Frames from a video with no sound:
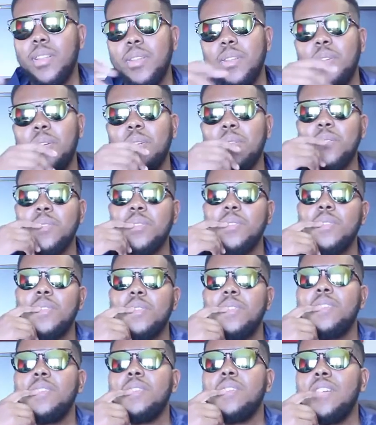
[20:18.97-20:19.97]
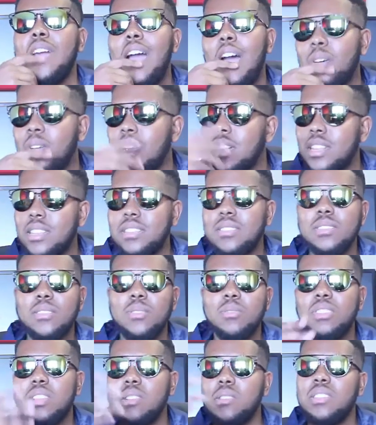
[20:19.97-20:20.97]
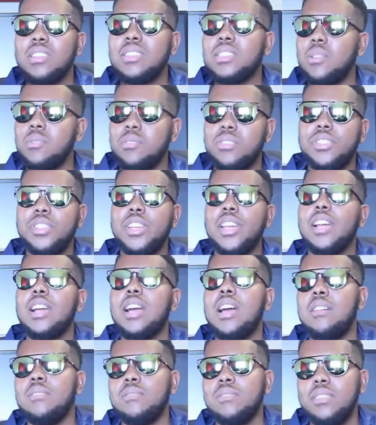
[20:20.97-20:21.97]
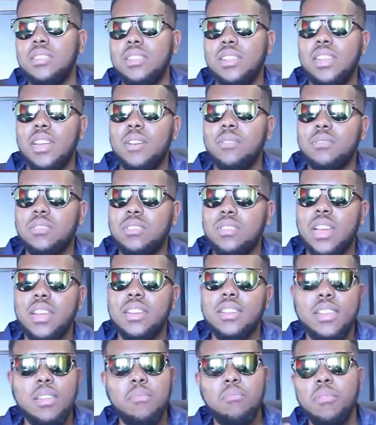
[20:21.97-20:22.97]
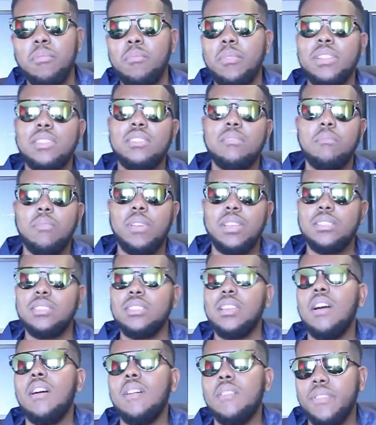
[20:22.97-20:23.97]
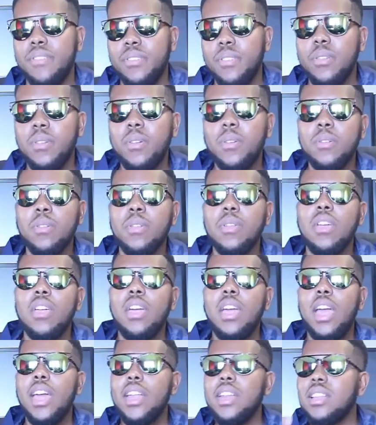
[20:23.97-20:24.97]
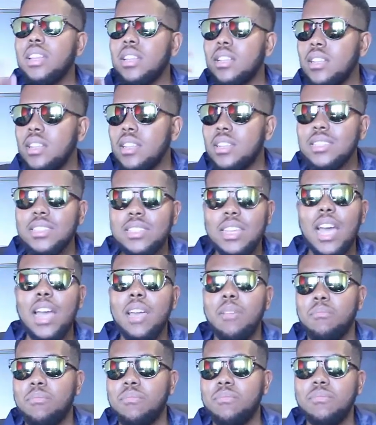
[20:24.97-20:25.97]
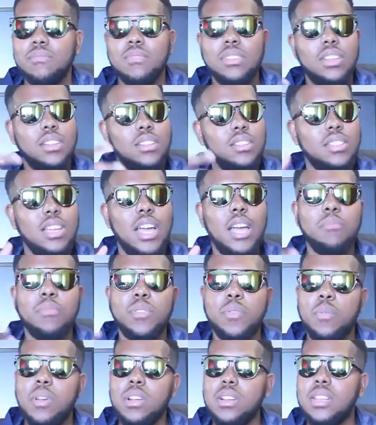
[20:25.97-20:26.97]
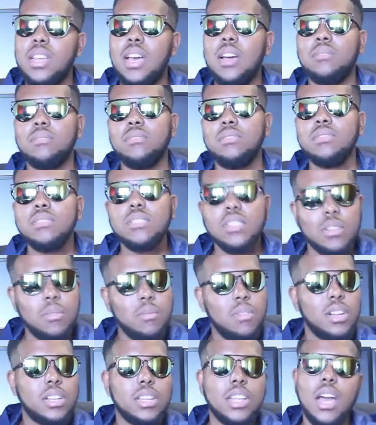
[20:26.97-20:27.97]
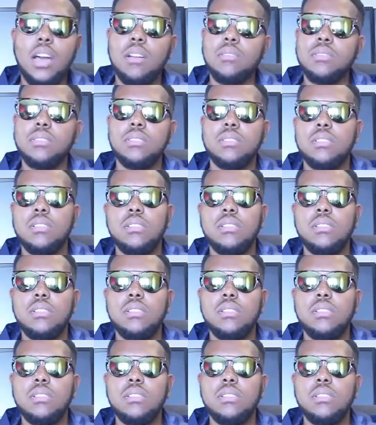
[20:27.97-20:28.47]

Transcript: you know. Those are the things I would check out, and then I would try and implement them myself, you know. And in time, it worked out. It worked out.